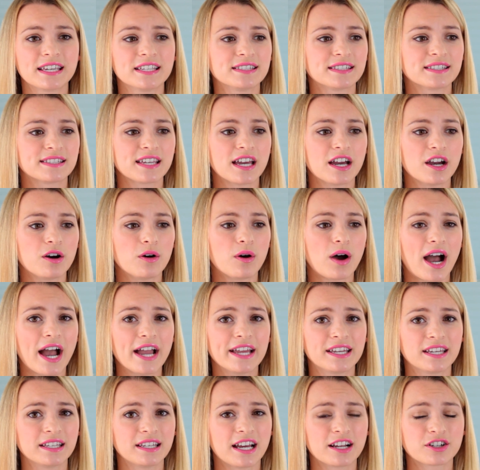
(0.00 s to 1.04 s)
and so
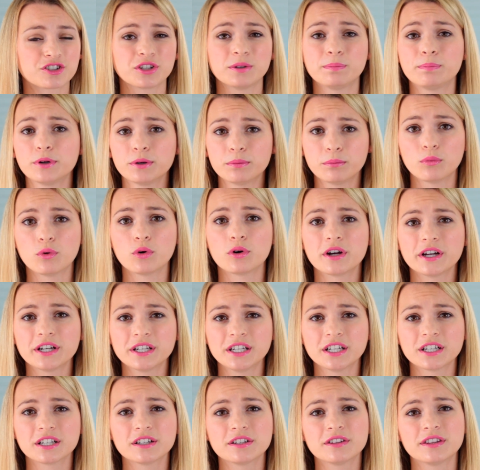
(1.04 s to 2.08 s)
I can actually put more in
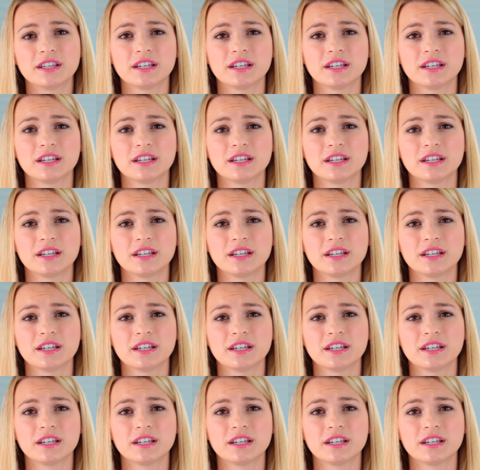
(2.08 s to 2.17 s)
here